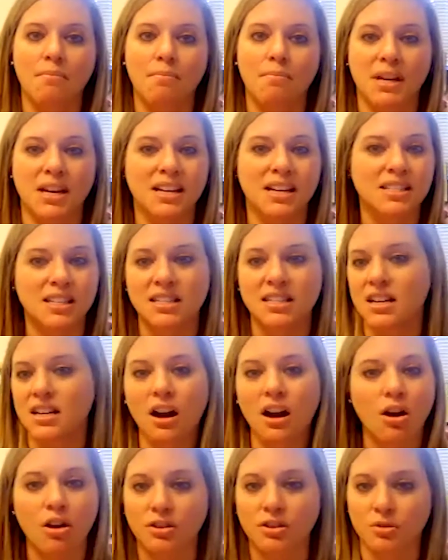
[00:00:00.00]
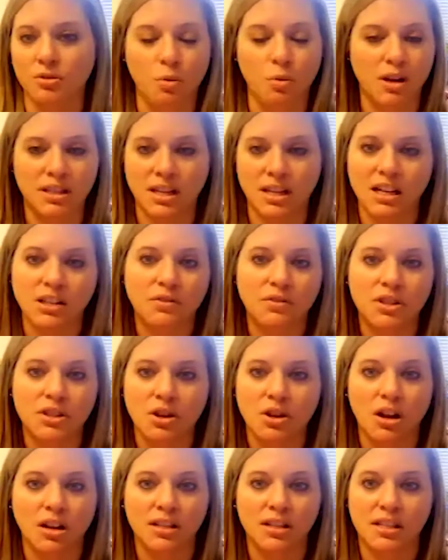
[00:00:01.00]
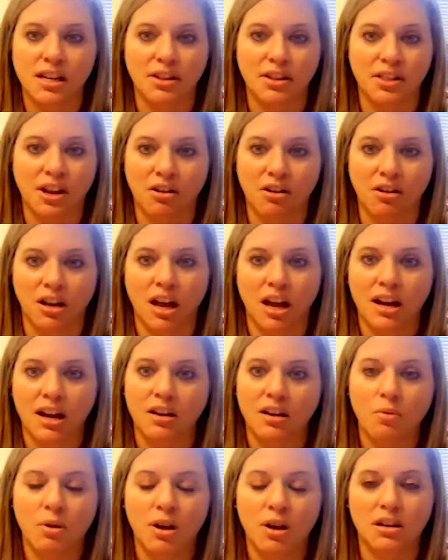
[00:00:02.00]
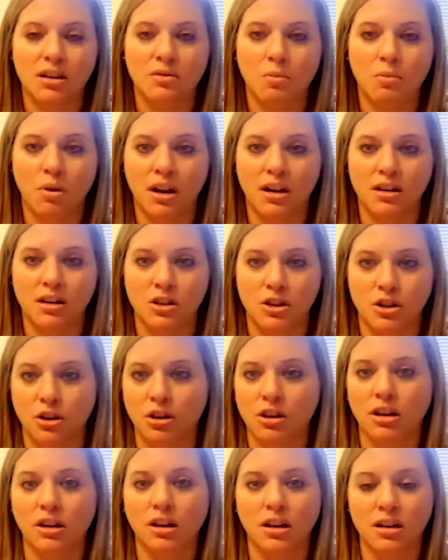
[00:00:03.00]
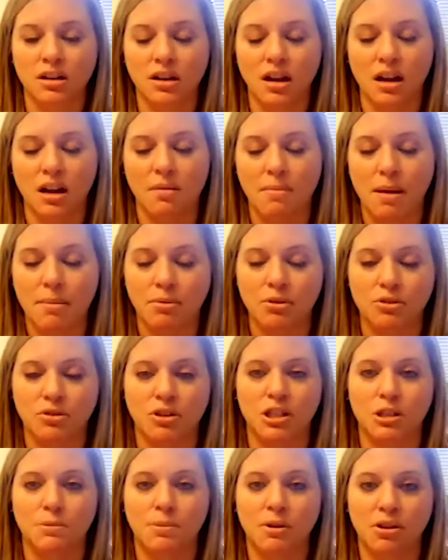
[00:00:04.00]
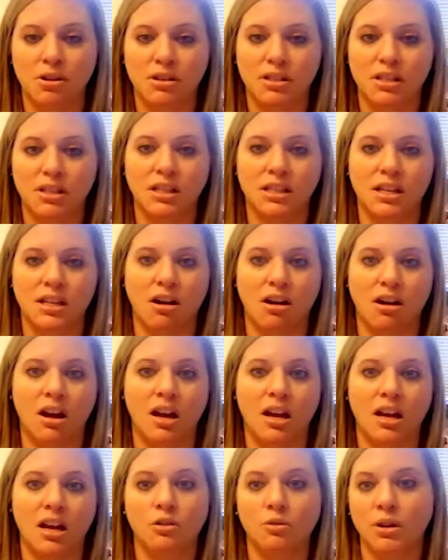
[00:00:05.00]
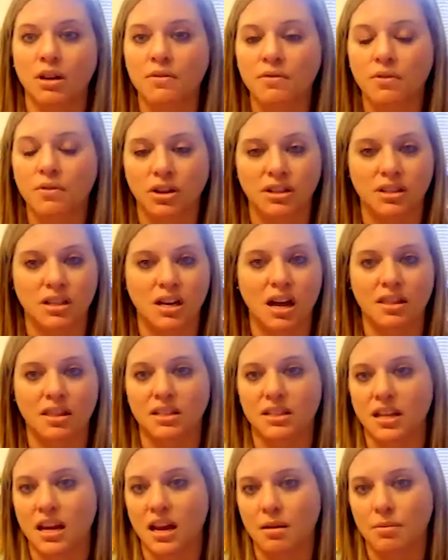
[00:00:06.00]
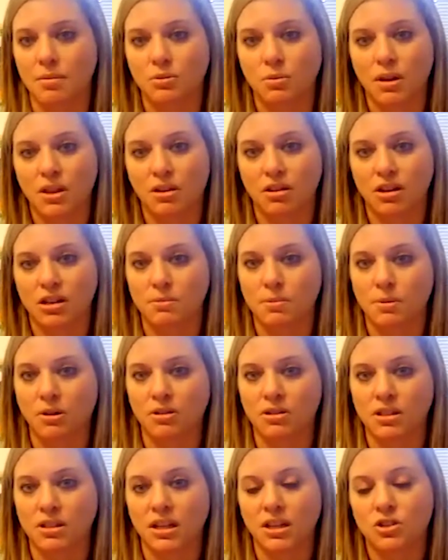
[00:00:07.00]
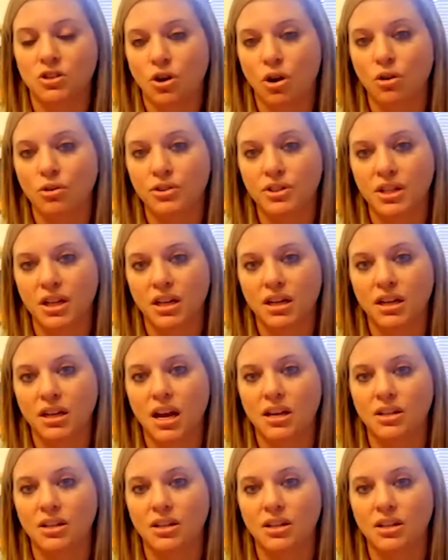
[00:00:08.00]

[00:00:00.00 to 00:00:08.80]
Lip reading: Because it's not all one size fits all in South Carolina. What your members are experiencing, Sarah, in Greenville is not the same as what they're experiencing in Charleston.